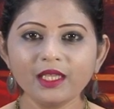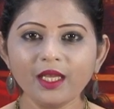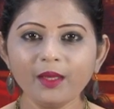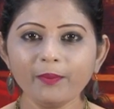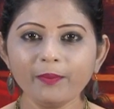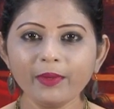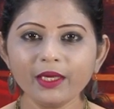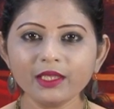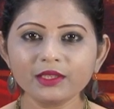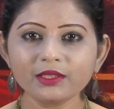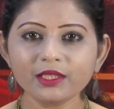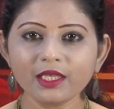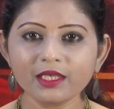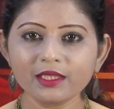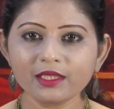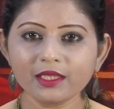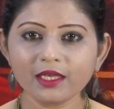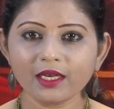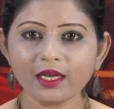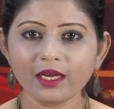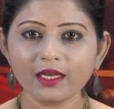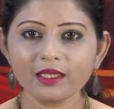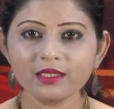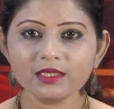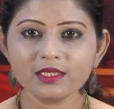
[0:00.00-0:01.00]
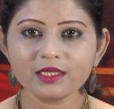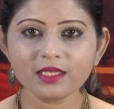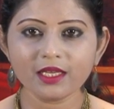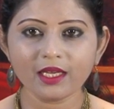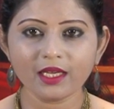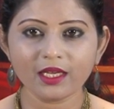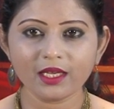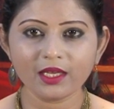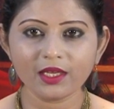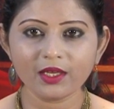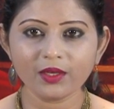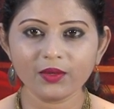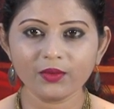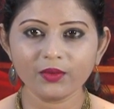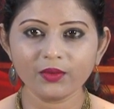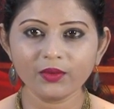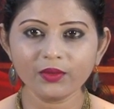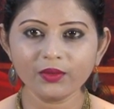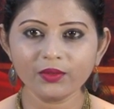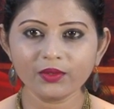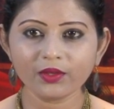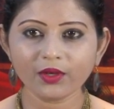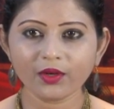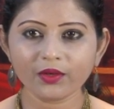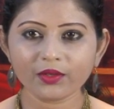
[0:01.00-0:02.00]
Deepak Chatterjee,
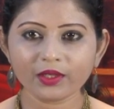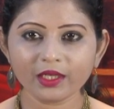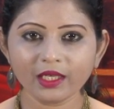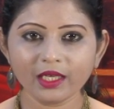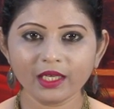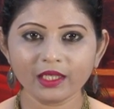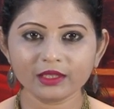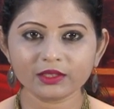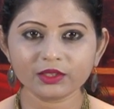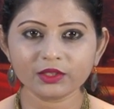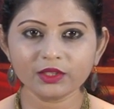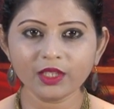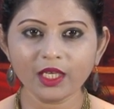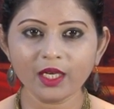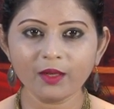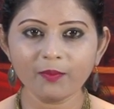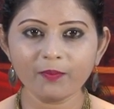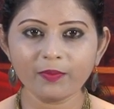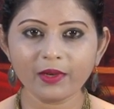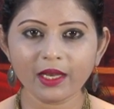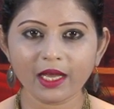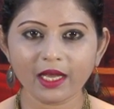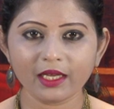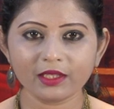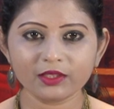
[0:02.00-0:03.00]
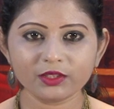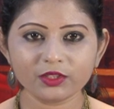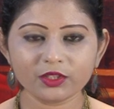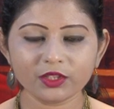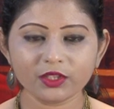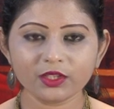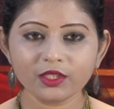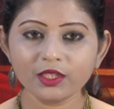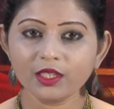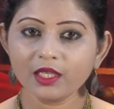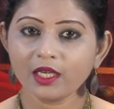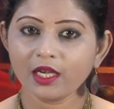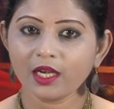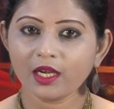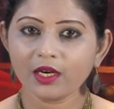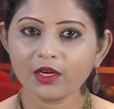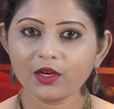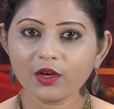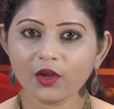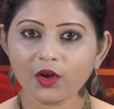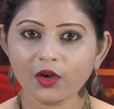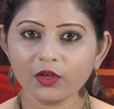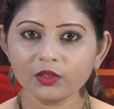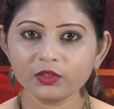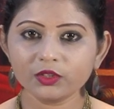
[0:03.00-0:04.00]
CEO, Rourkela Steel Plant,
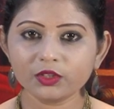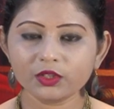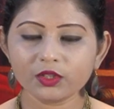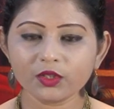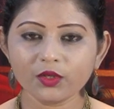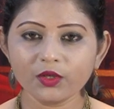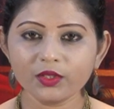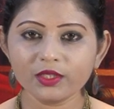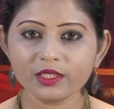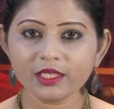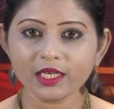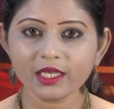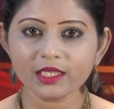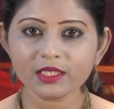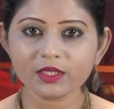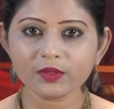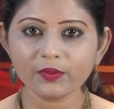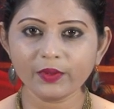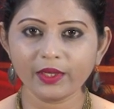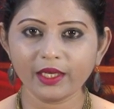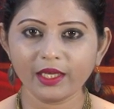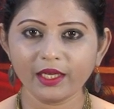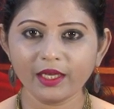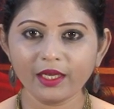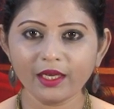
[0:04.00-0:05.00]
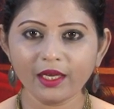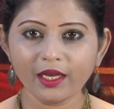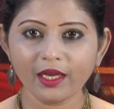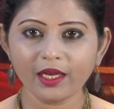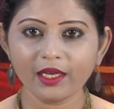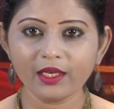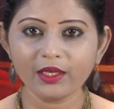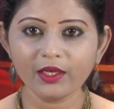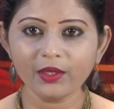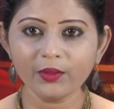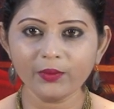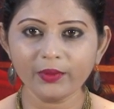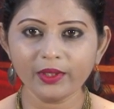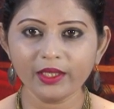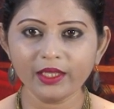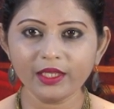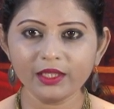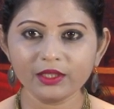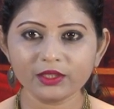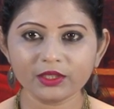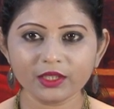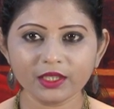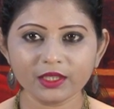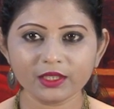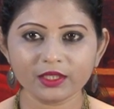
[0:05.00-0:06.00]
launched Ujjaswini, a new
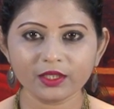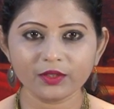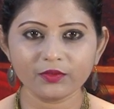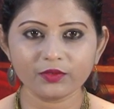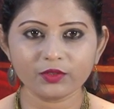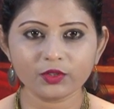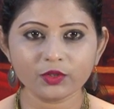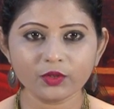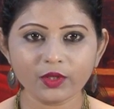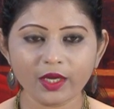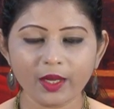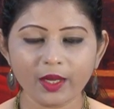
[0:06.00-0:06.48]
initiative to